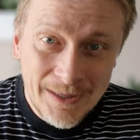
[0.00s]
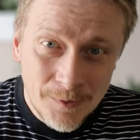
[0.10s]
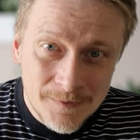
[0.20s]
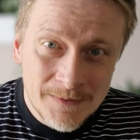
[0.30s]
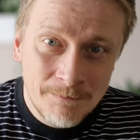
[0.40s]

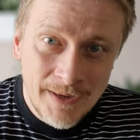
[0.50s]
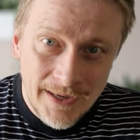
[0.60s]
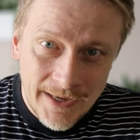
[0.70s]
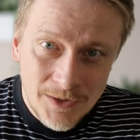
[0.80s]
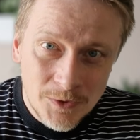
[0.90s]
act of
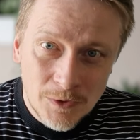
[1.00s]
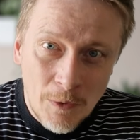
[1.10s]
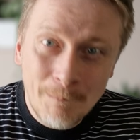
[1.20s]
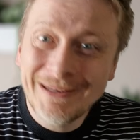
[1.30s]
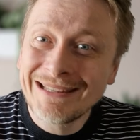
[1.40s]
spillage
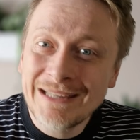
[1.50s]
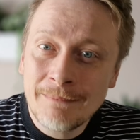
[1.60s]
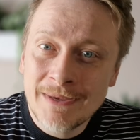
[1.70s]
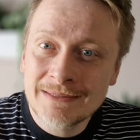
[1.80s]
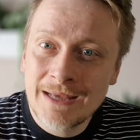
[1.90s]

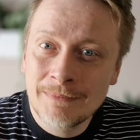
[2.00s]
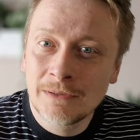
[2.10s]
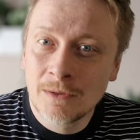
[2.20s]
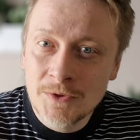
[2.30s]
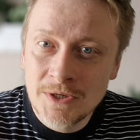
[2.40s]
completely messed up
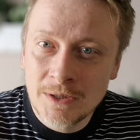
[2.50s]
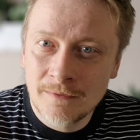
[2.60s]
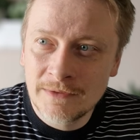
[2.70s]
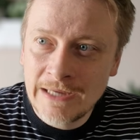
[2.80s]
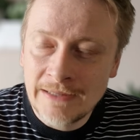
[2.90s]
the logic
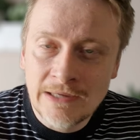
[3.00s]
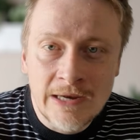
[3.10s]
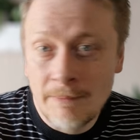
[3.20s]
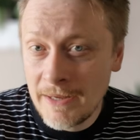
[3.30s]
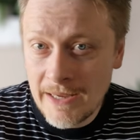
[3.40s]
of the
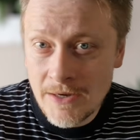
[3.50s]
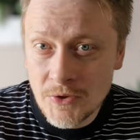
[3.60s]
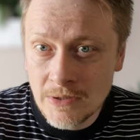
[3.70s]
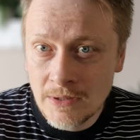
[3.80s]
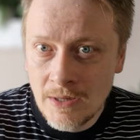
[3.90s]
entire
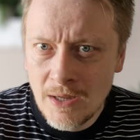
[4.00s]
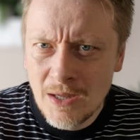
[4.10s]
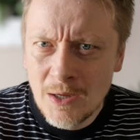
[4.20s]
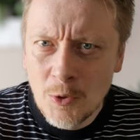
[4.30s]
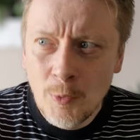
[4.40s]
application.
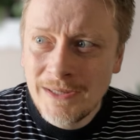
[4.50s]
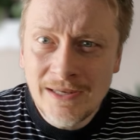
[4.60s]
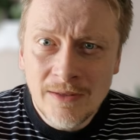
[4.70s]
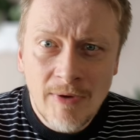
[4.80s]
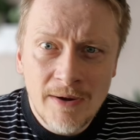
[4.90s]
We
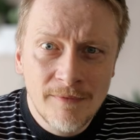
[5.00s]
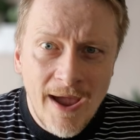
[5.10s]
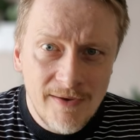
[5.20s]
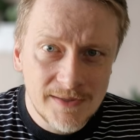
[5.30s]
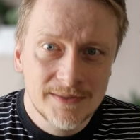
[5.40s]
didn't write a
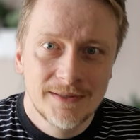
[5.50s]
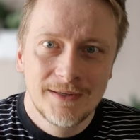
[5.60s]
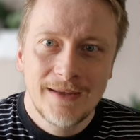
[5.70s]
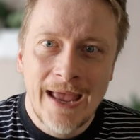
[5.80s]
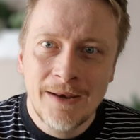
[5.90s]
virus,
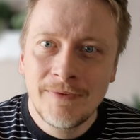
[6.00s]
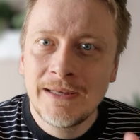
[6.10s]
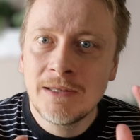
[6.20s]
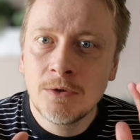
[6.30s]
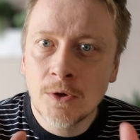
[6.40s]
and
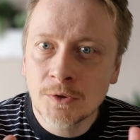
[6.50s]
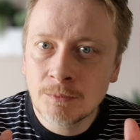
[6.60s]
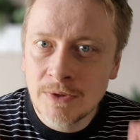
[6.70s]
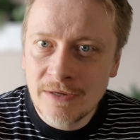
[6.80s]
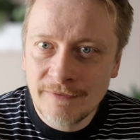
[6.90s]
we did
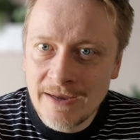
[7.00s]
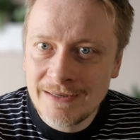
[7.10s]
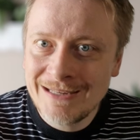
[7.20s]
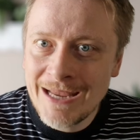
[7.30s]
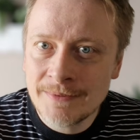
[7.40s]
not modify
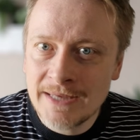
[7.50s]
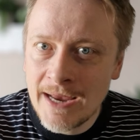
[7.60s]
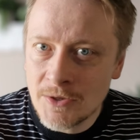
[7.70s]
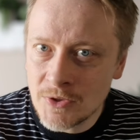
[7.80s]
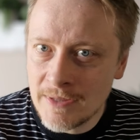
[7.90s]
the game's
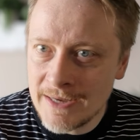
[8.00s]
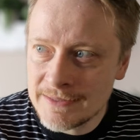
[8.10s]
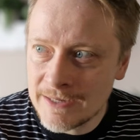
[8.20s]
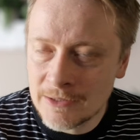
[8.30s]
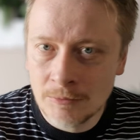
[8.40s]
actual
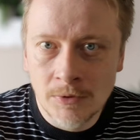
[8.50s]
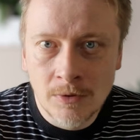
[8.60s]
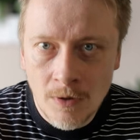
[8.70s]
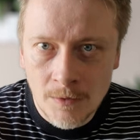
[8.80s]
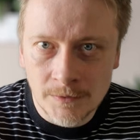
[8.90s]

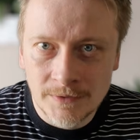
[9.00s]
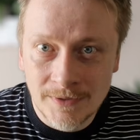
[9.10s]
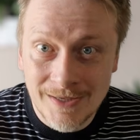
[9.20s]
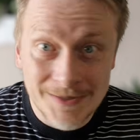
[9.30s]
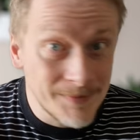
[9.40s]
executable code
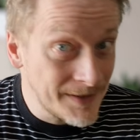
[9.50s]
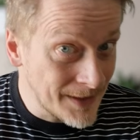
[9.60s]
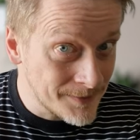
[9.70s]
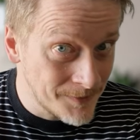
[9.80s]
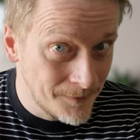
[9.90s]
as many times